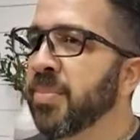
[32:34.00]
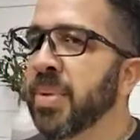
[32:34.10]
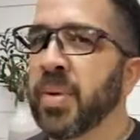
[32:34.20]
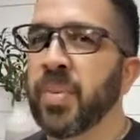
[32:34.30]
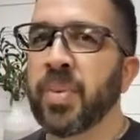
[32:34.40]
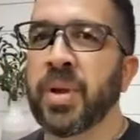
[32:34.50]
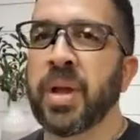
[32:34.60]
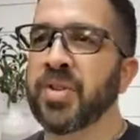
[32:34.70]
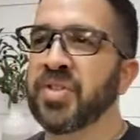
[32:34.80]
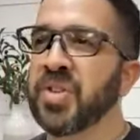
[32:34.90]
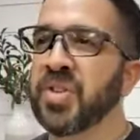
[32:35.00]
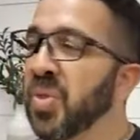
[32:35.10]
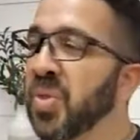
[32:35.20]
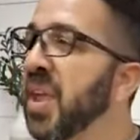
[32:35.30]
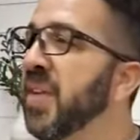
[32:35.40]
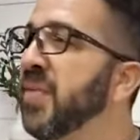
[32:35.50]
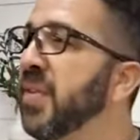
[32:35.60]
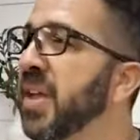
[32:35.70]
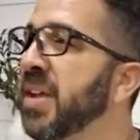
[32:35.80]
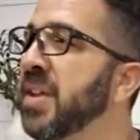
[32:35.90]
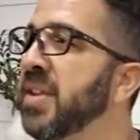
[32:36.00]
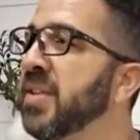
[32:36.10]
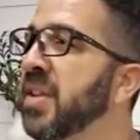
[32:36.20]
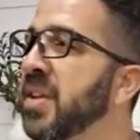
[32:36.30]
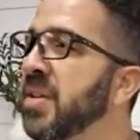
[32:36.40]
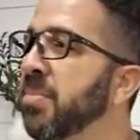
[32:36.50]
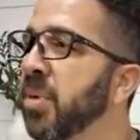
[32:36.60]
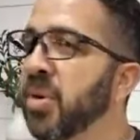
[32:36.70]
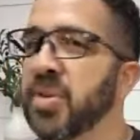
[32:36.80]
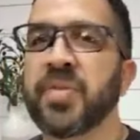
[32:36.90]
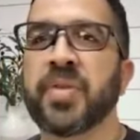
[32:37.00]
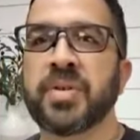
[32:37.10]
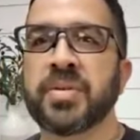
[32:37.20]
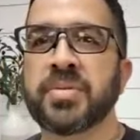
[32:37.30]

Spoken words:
But we are so thankful that he's merciful.